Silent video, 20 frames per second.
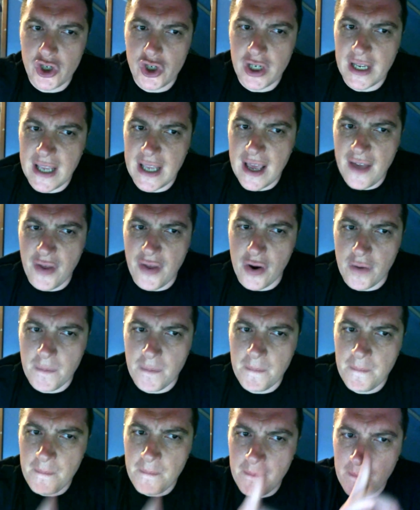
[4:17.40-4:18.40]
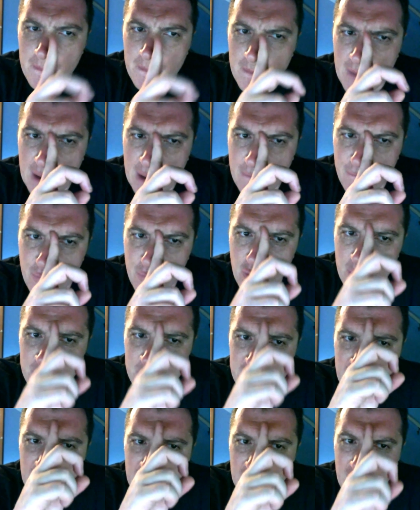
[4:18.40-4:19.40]
together and
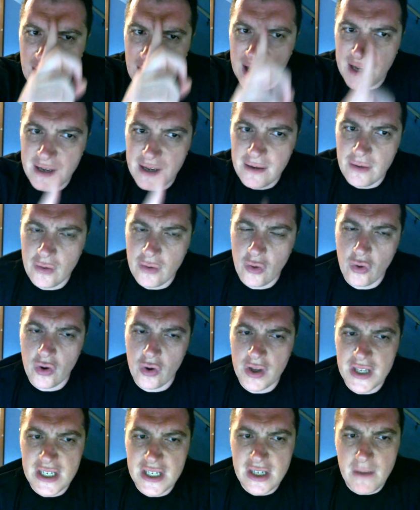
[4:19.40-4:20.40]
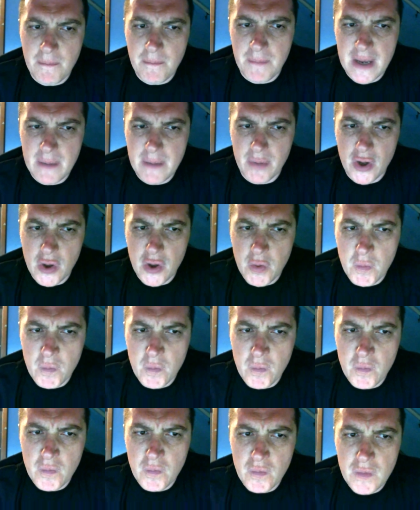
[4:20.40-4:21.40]
forms a line, or in some people,
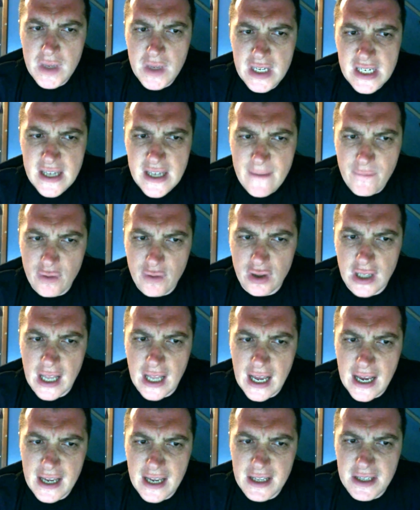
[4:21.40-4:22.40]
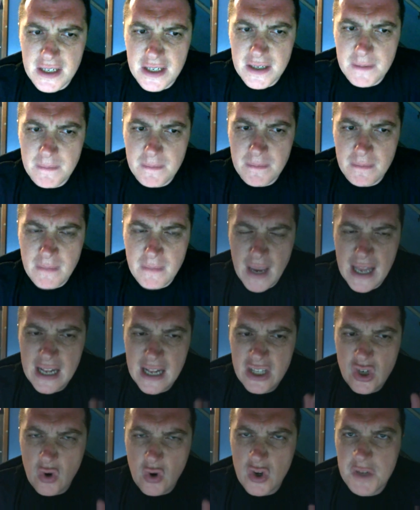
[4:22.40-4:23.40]
several lines. And
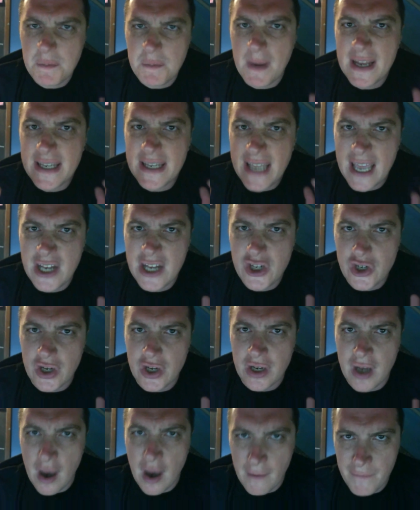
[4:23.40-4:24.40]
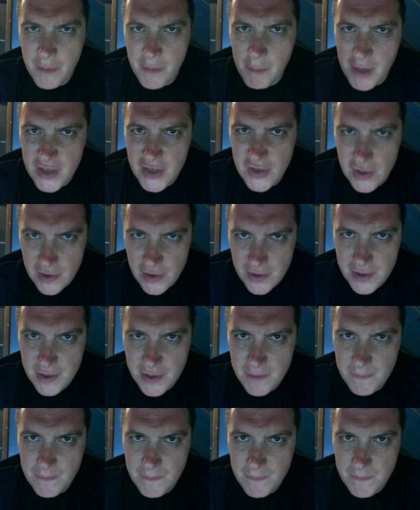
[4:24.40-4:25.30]
it's caused by tension of the muscles.